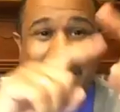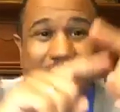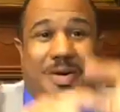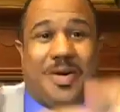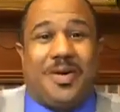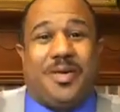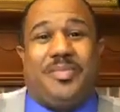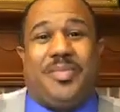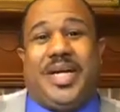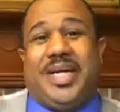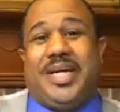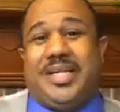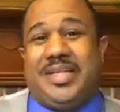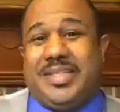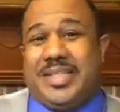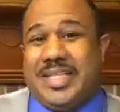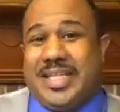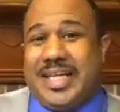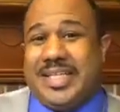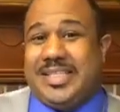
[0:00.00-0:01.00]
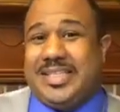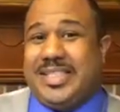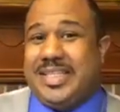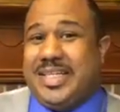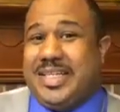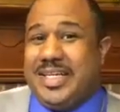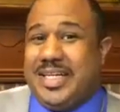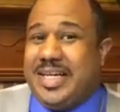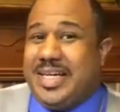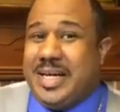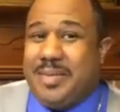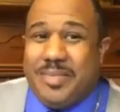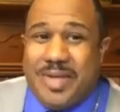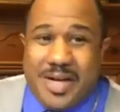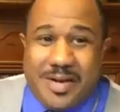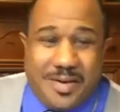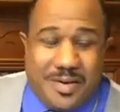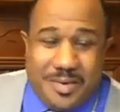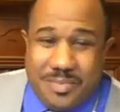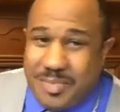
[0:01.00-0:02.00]
I'm going to make it to that city and I'm
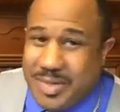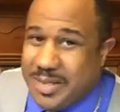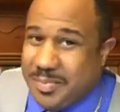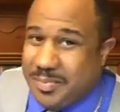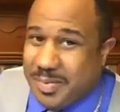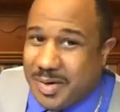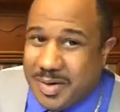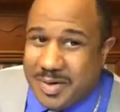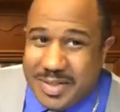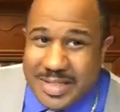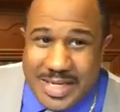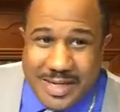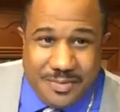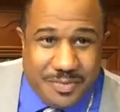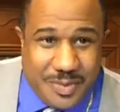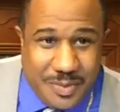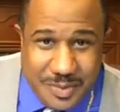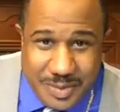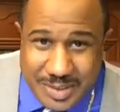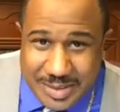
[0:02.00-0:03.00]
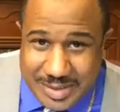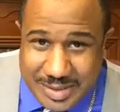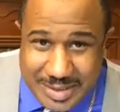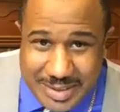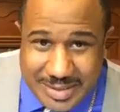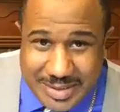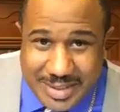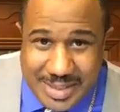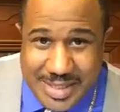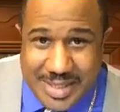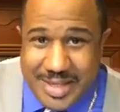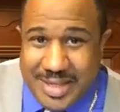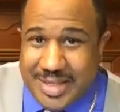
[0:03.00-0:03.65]
not going to be a part of that foolishness.